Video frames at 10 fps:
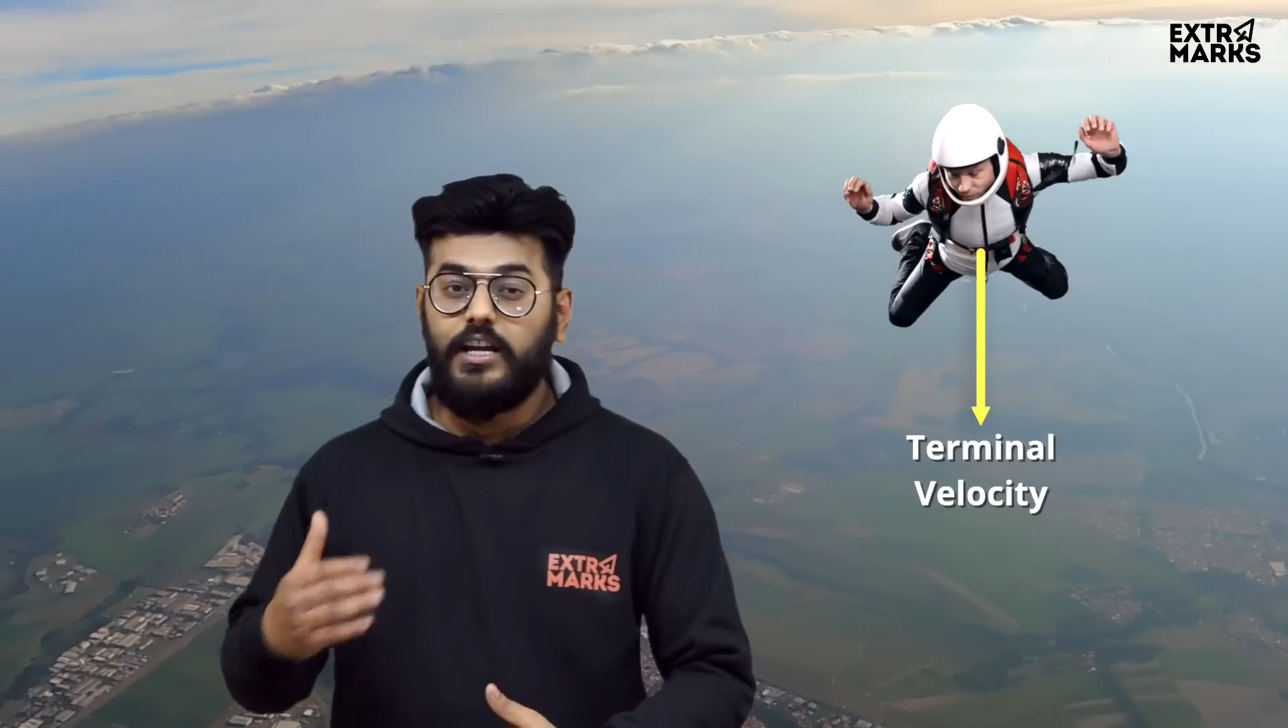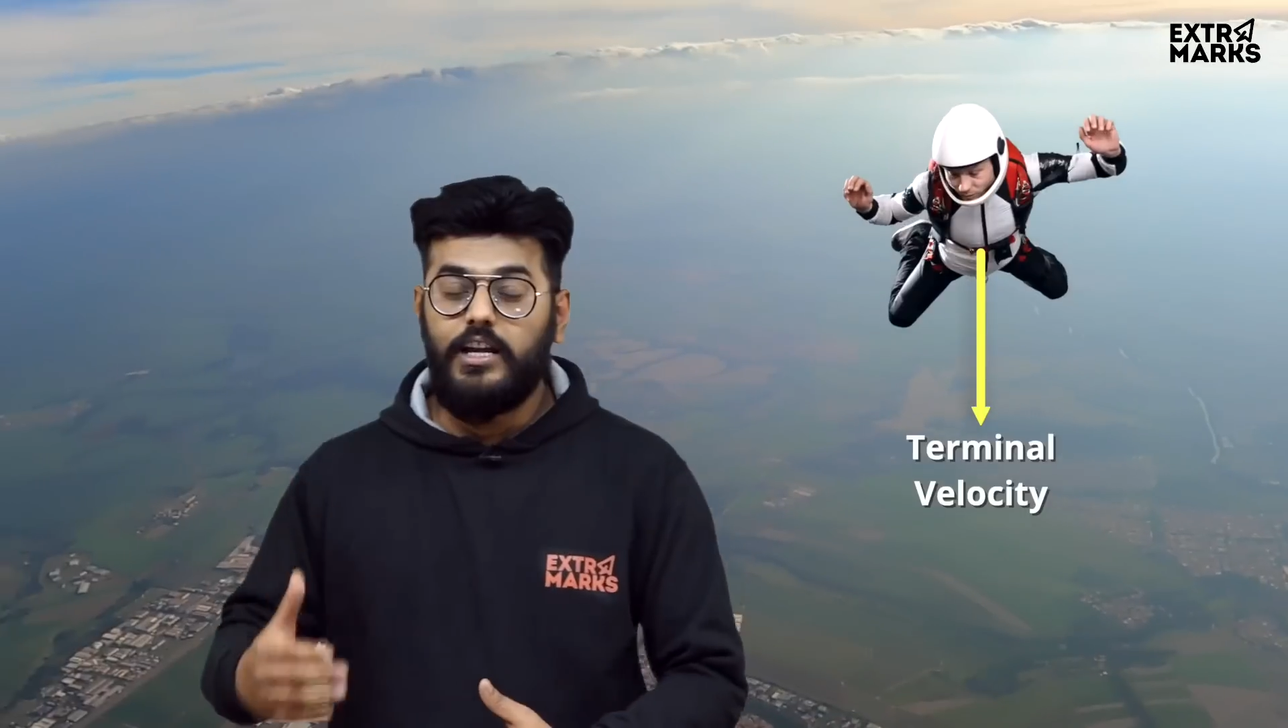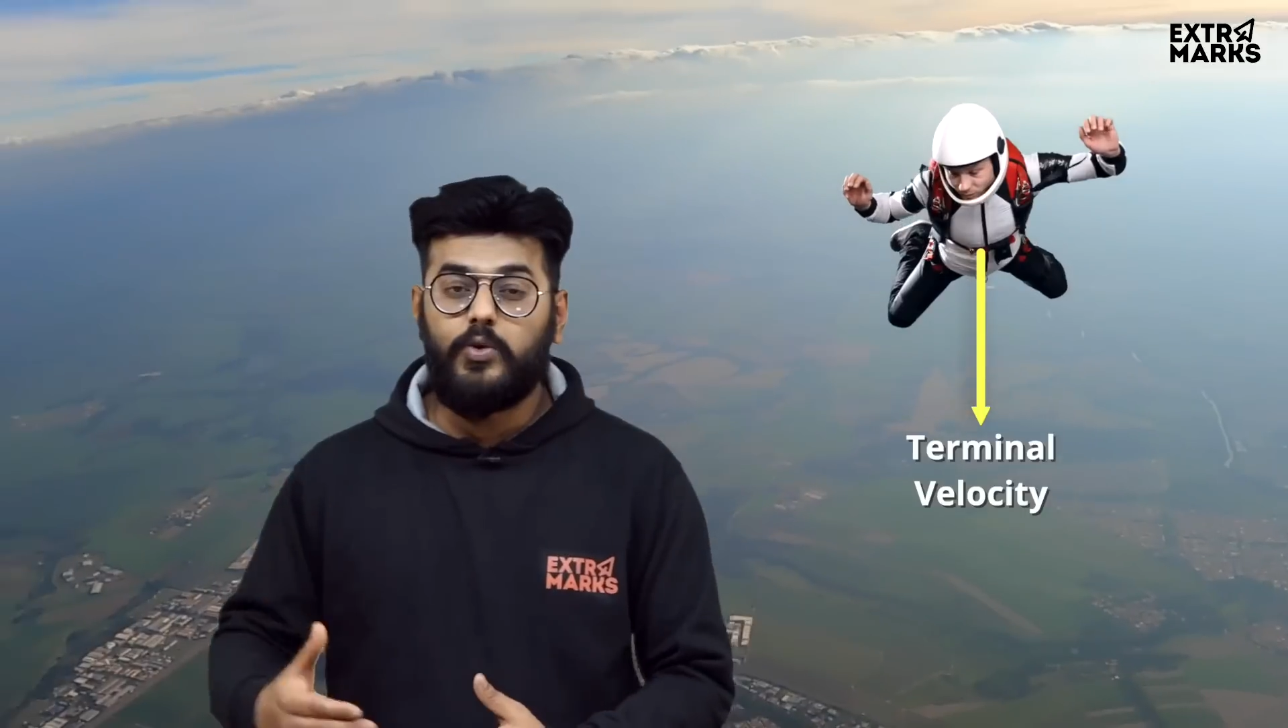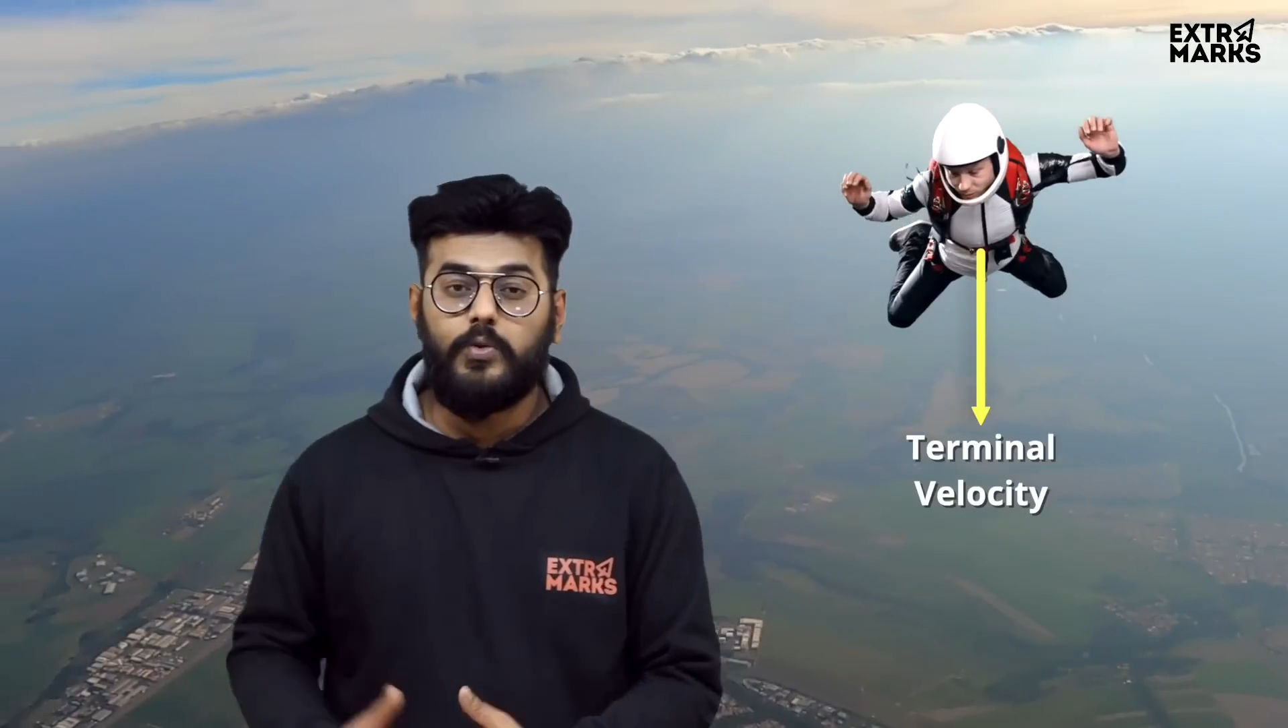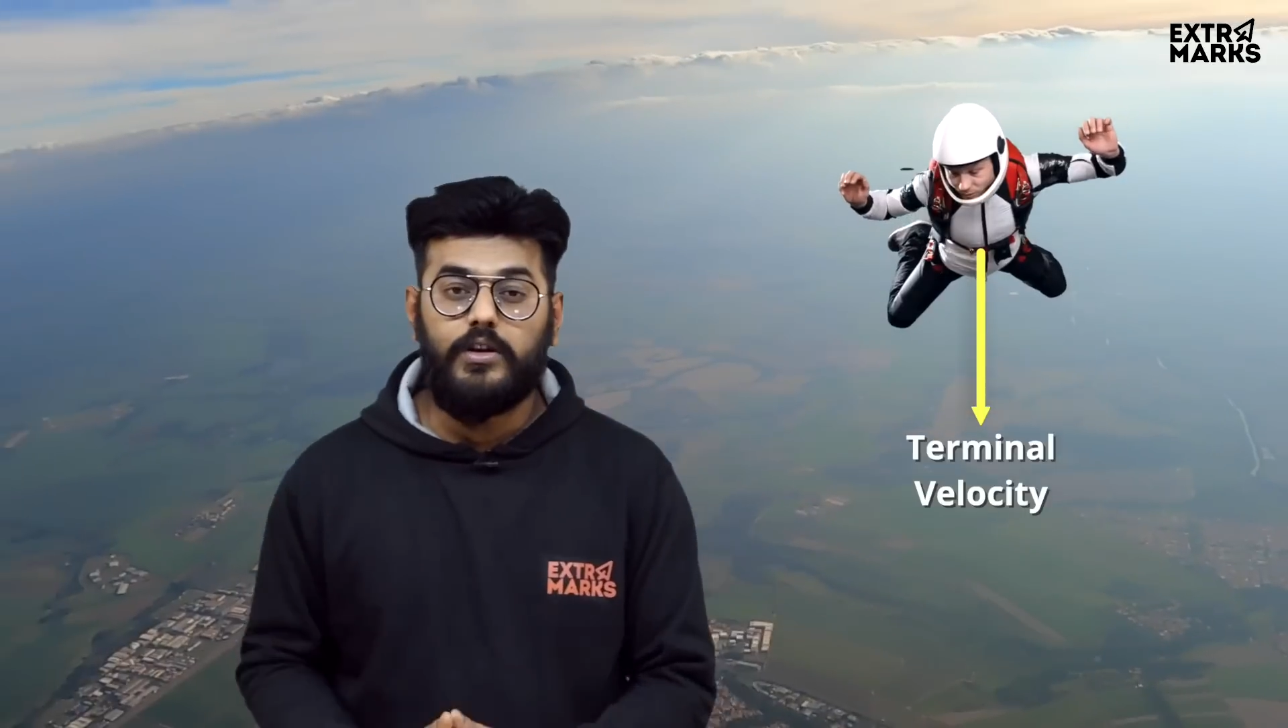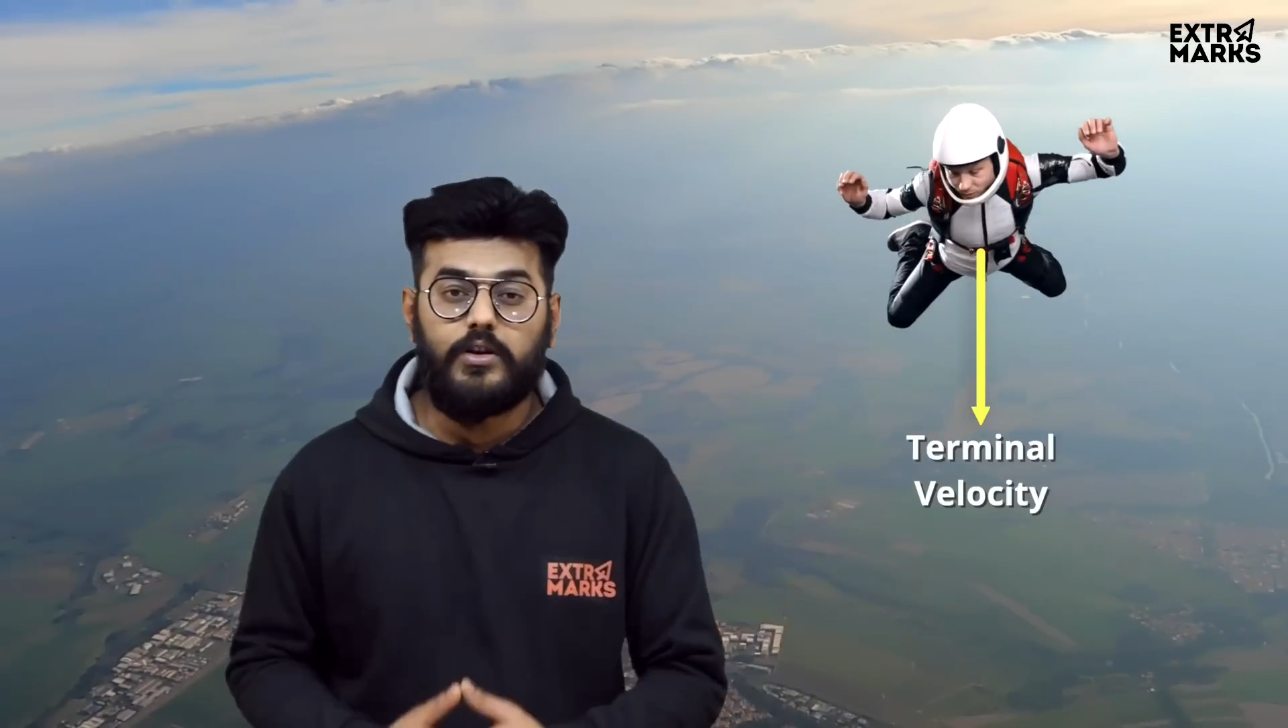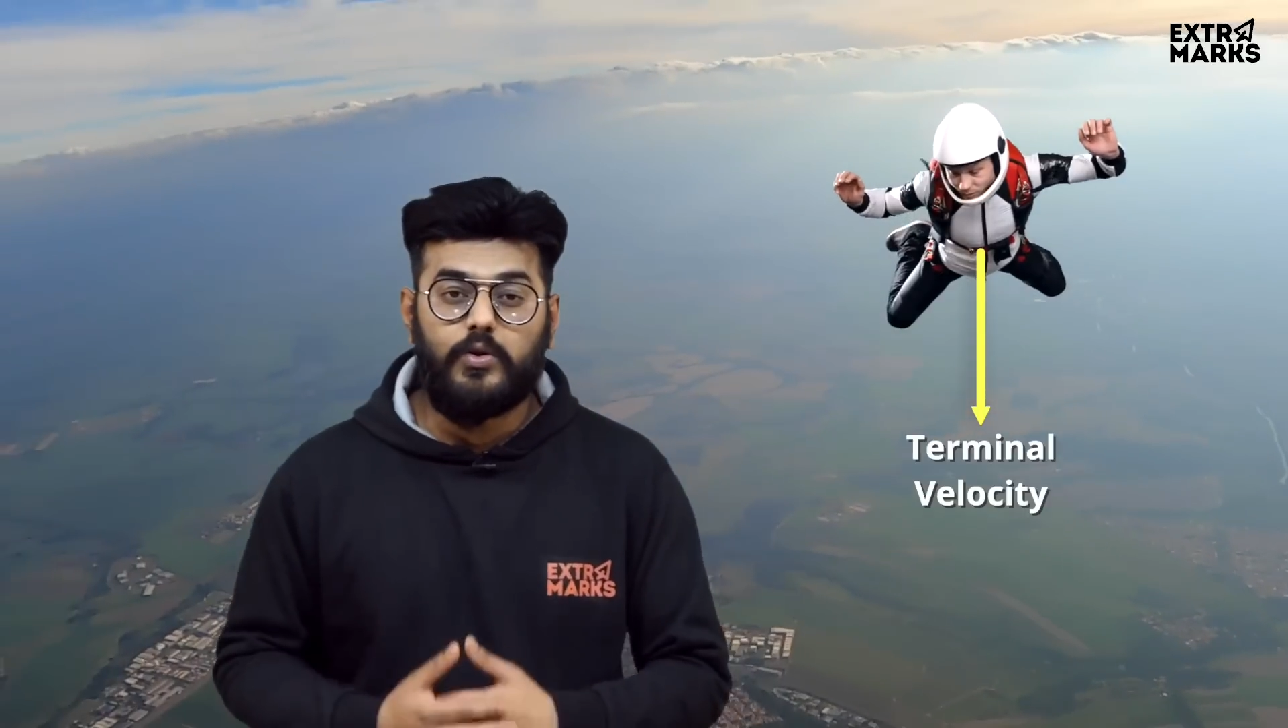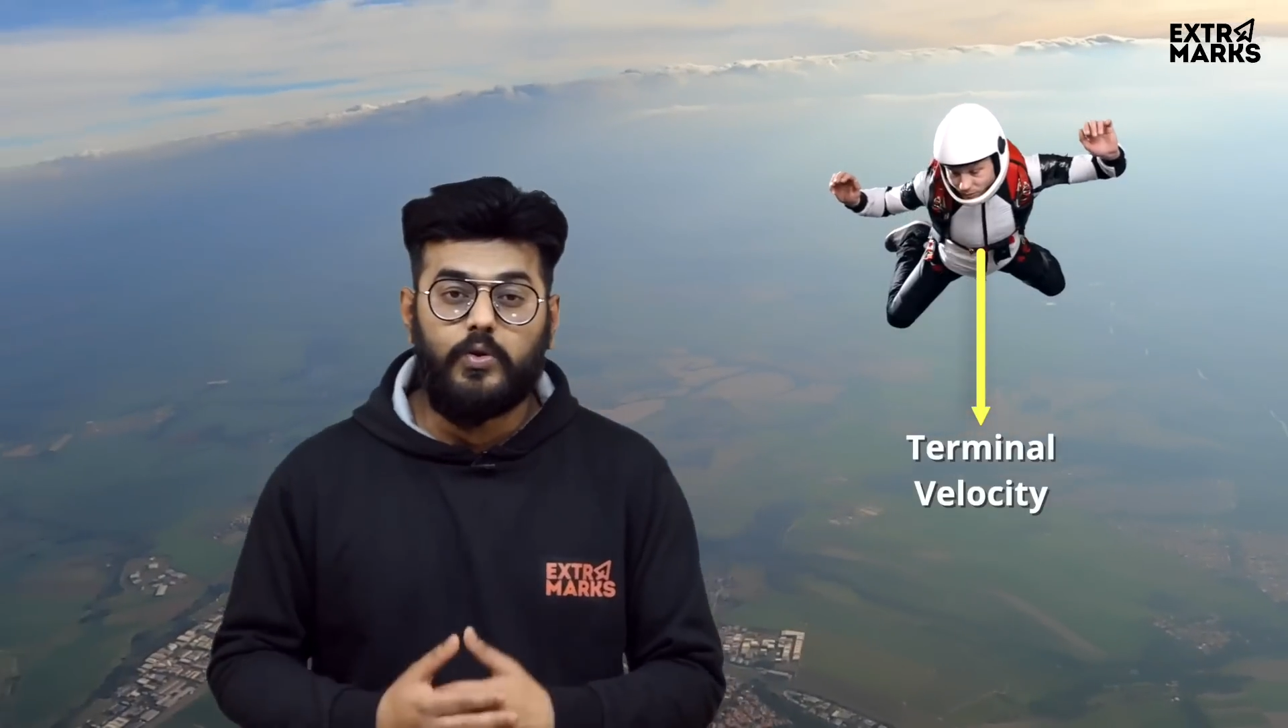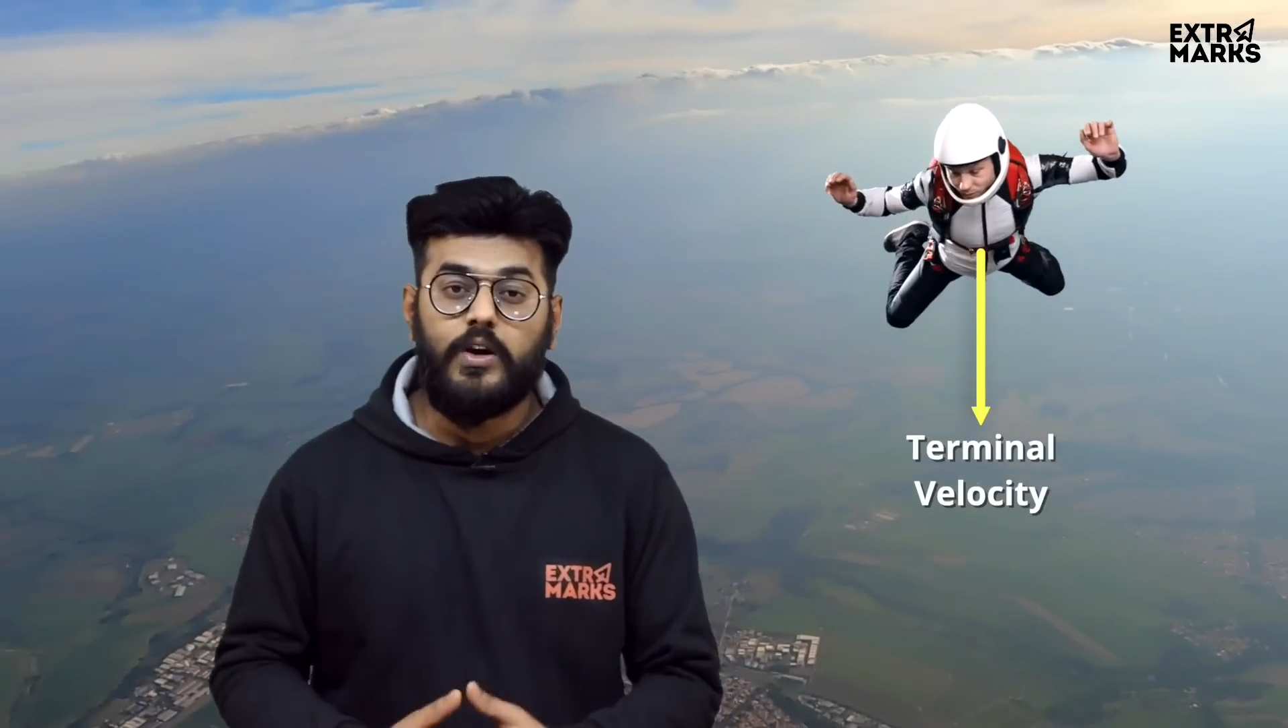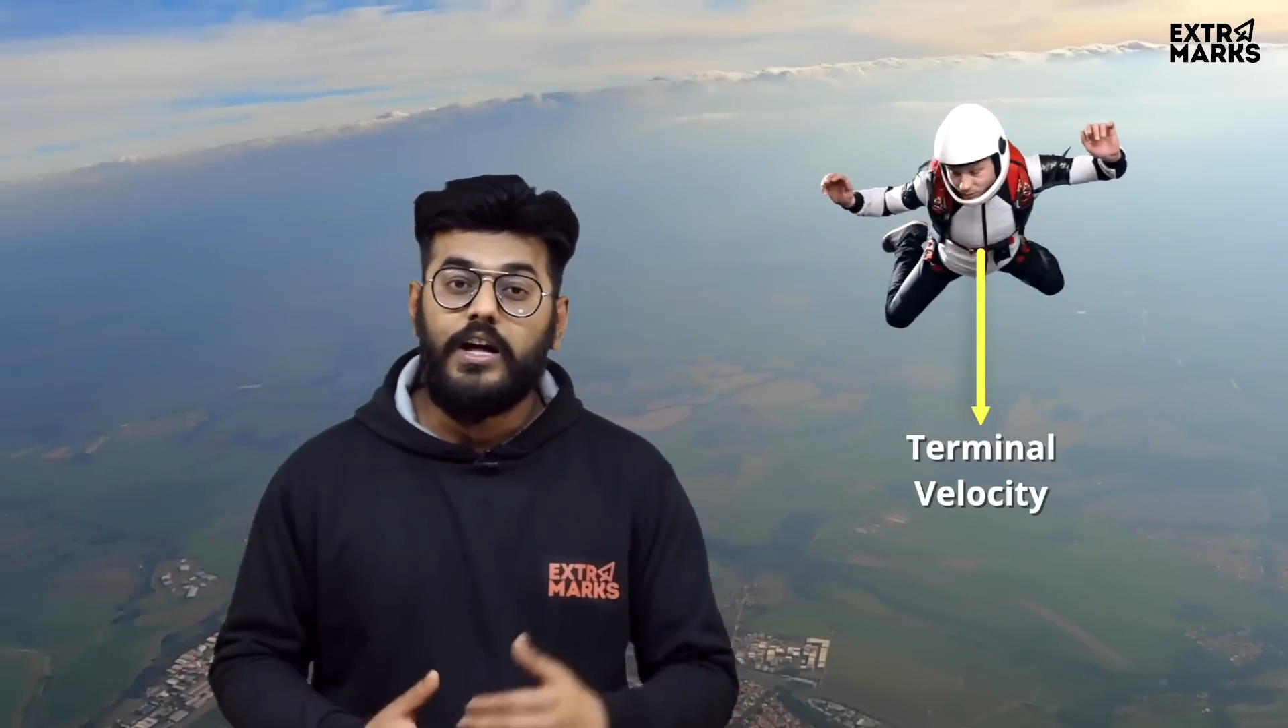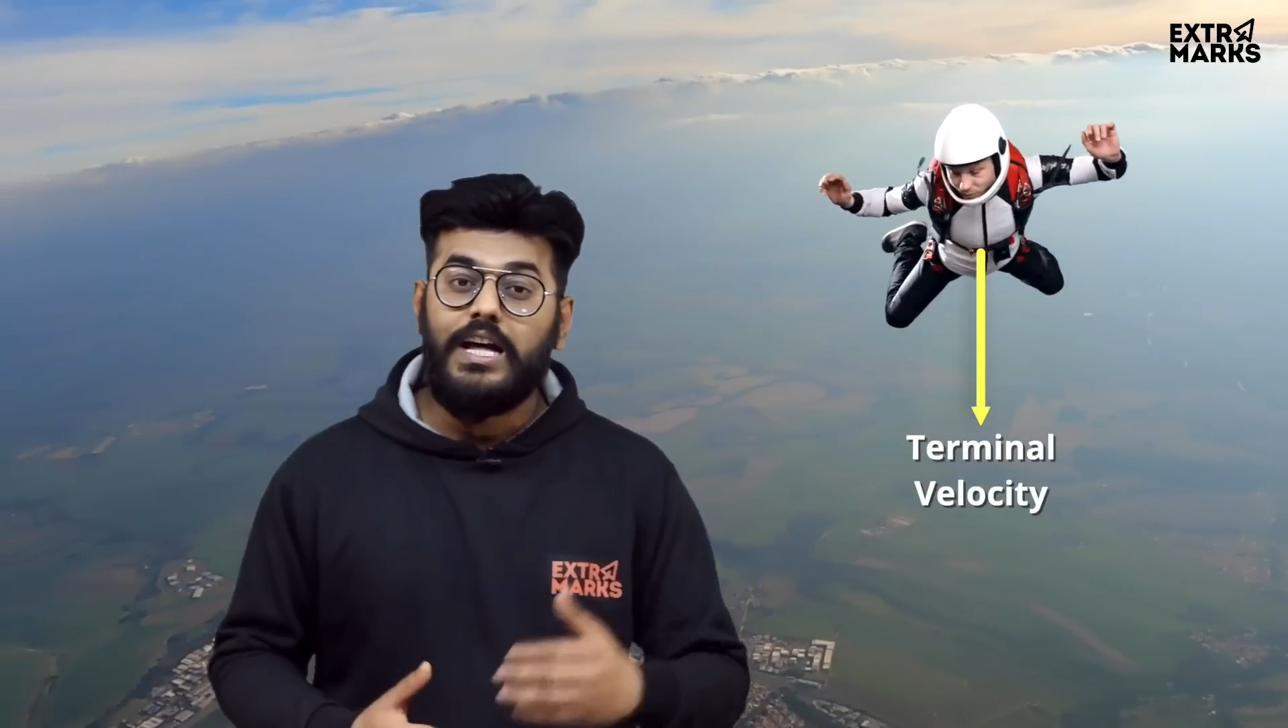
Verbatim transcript: equal to